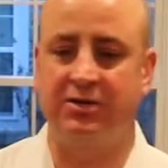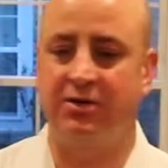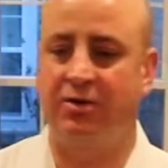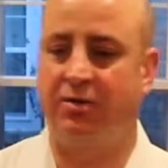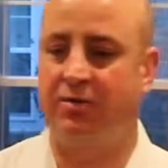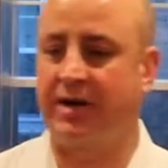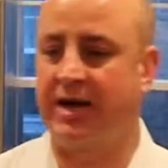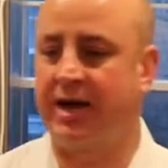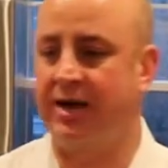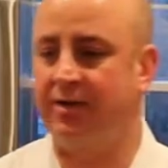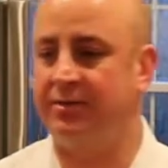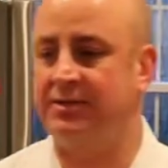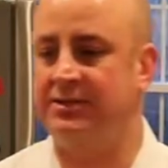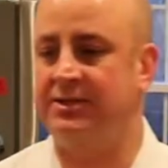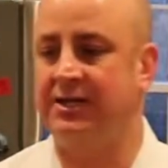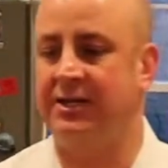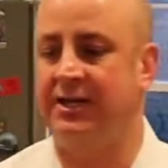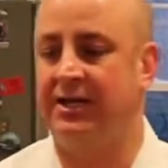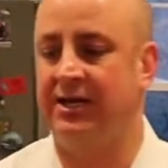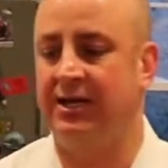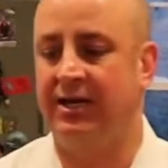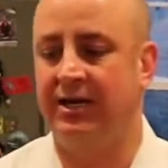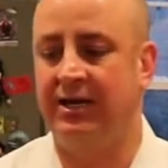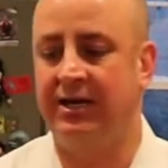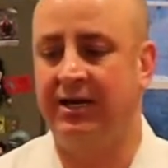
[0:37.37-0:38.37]
You know, when I was a
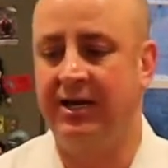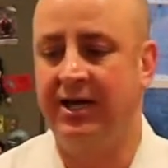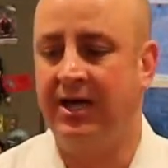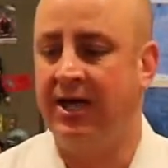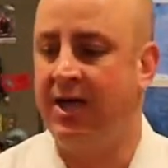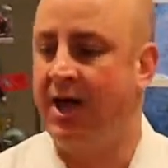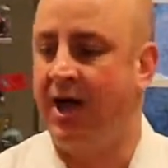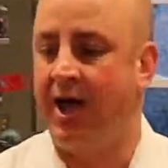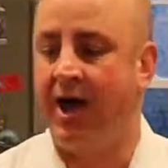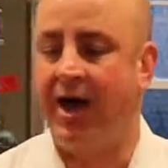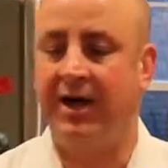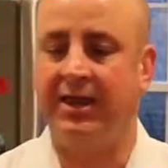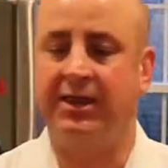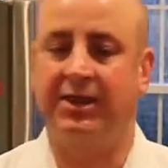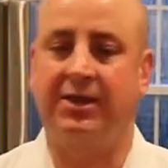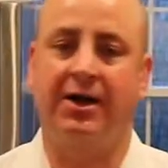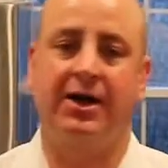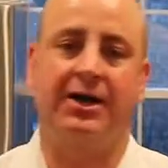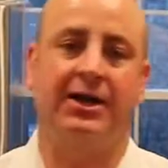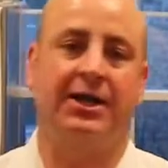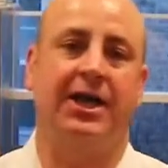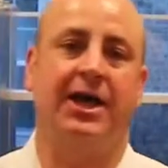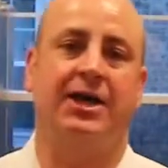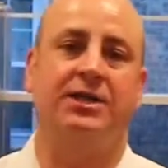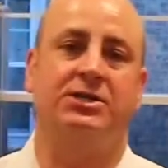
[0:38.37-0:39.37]
kid, I
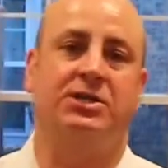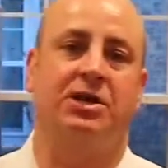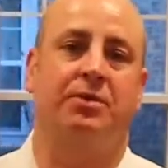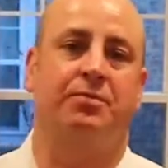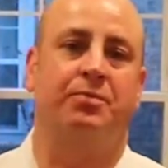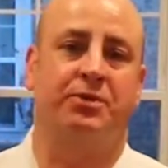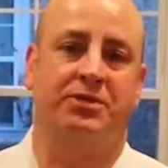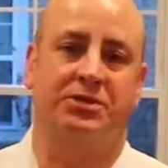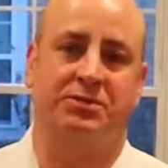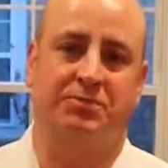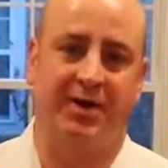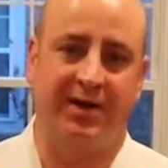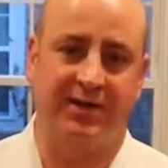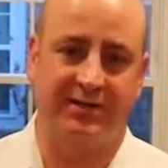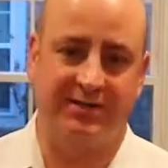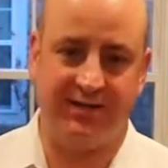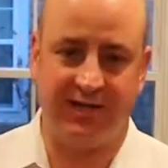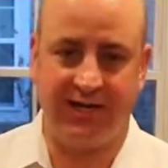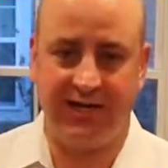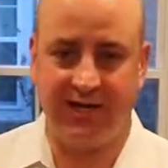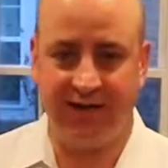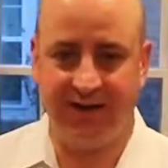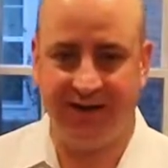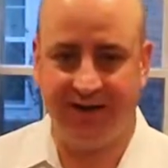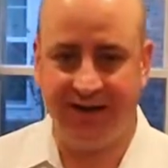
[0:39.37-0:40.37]
thought ketchup was
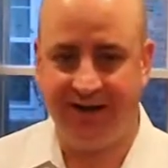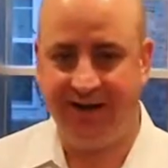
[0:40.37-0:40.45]
spicy.